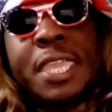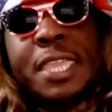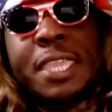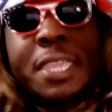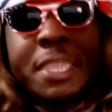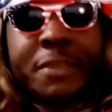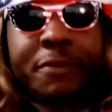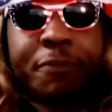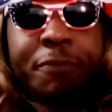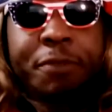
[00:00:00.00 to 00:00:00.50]

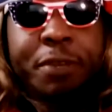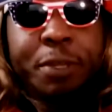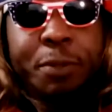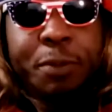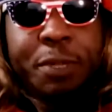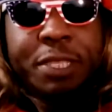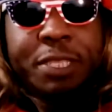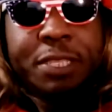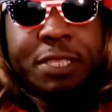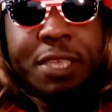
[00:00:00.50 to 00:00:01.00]

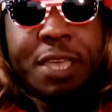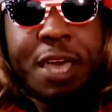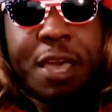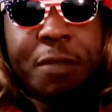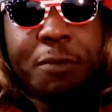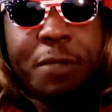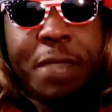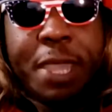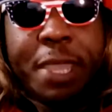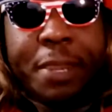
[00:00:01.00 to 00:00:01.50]
influence,
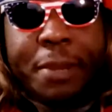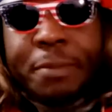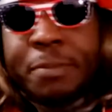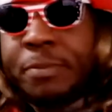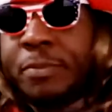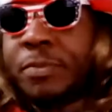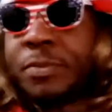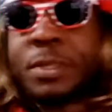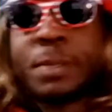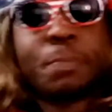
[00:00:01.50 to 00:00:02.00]
all right?
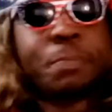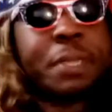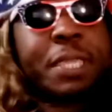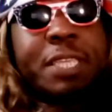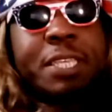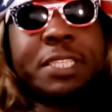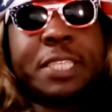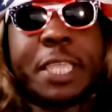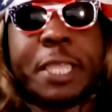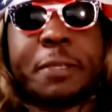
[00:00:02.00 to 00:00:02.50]

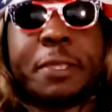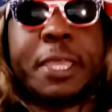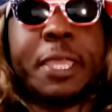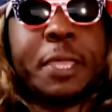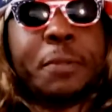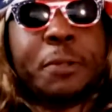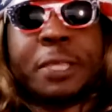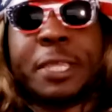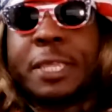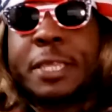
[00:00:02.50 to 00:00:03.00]
Because here,
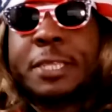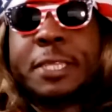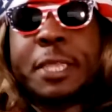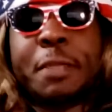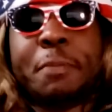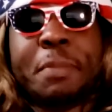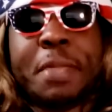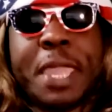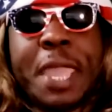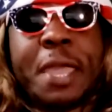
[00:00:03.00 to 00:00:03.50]
here, here,
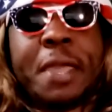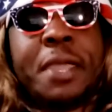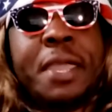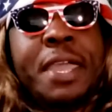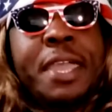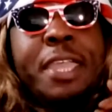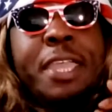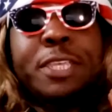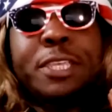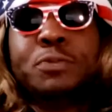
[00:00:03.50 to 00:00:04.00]
hear me out.
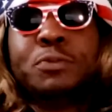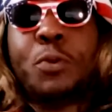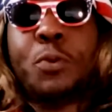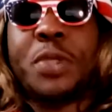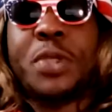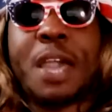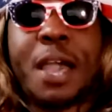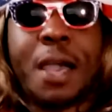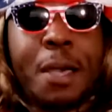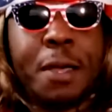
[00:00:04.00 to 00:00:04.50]
Here's what
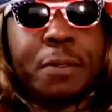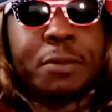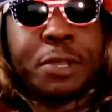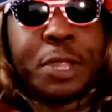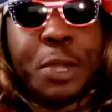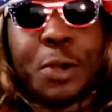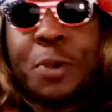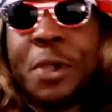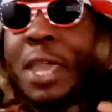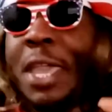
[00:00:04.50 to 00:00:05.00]
we all
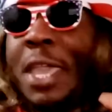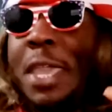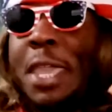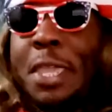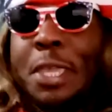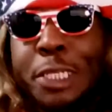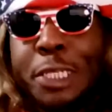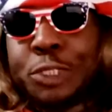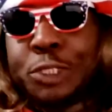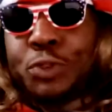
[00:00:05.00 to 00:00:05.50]
know.
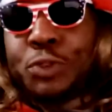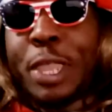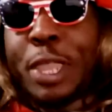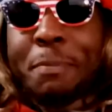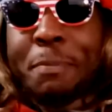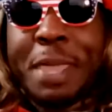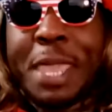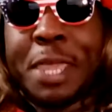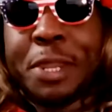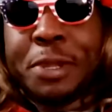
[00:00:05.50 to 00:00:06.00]
Any
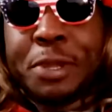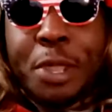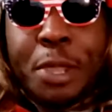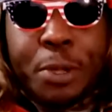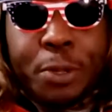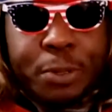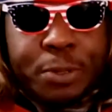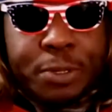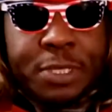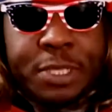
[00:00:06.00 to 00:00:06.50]
straight man
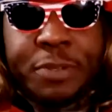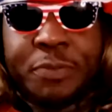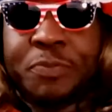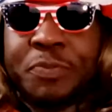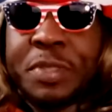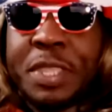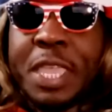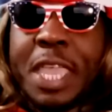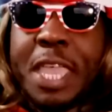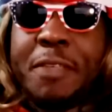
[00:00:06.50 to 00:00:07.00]
knows.
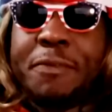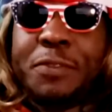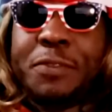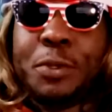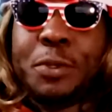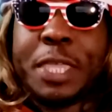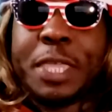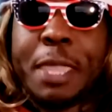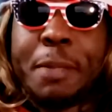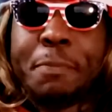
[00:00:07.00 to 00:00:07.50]
If
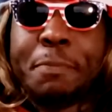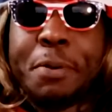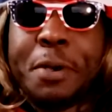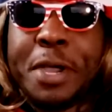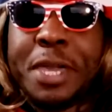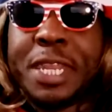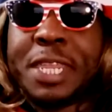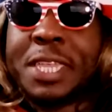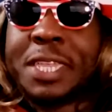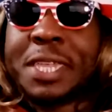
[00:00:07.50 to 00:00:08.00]
you keep
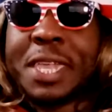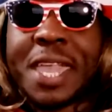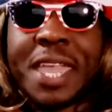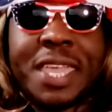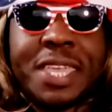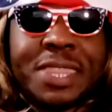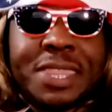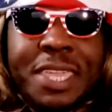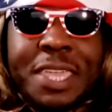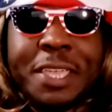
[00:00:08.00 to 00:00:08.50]
putting
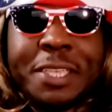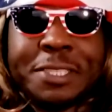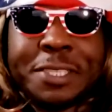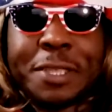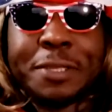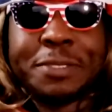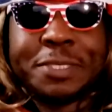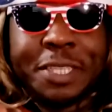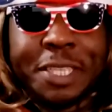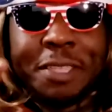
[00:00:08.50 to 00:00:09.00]
gay things
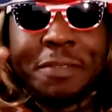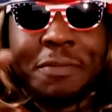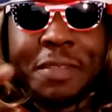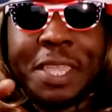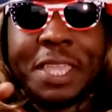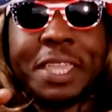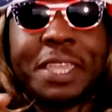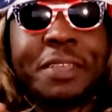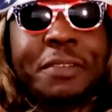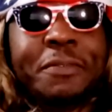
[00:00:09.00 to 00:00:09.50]
on
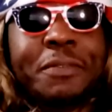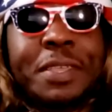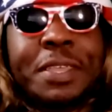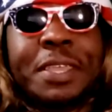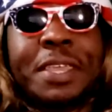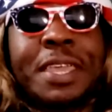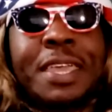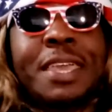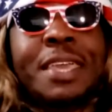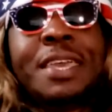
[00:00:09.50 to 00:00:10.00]
TV,
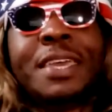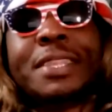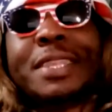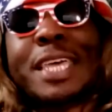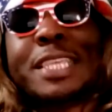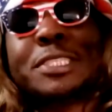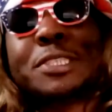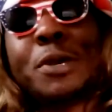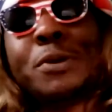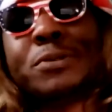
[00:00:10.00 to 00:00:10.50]

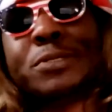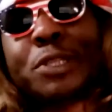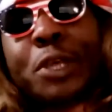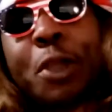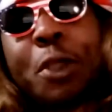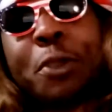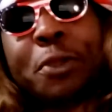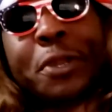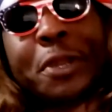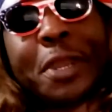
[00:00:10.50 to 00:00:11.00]
that's going to
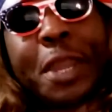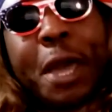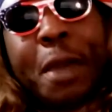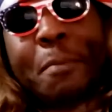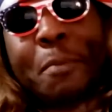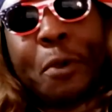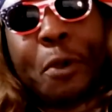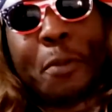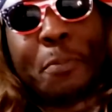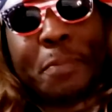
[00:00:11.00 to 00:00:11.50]
turn a
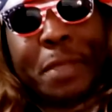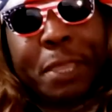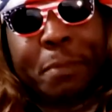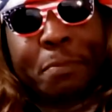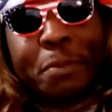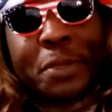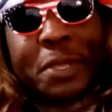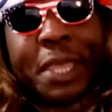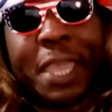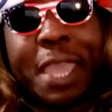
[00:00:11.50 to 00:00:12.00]
lot more
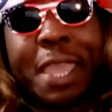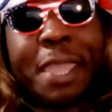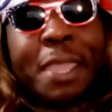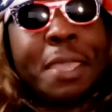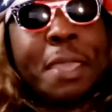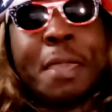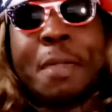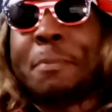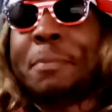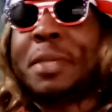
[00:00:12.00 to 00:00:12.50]
people
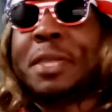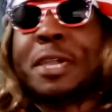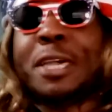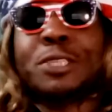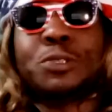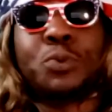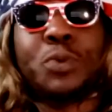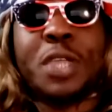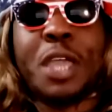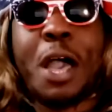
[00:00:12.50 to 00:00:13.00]
gay
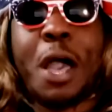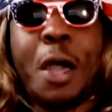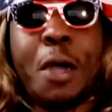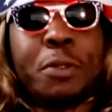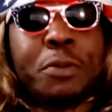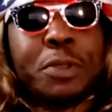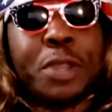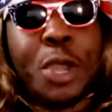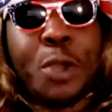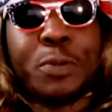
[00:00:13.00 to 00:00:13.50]
because we
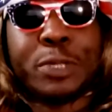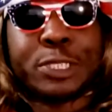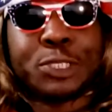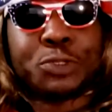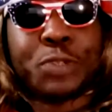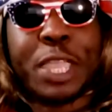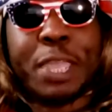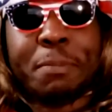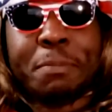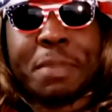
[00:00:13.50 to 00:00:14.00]
all know as
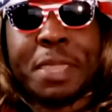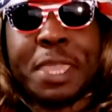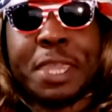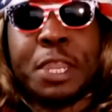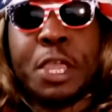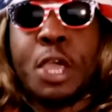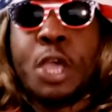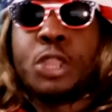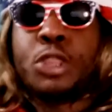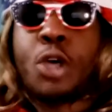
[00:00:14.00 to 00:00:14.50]
straight
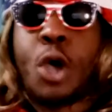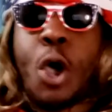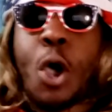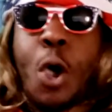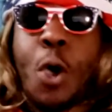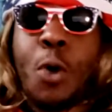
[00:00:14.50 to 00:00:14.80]
men, the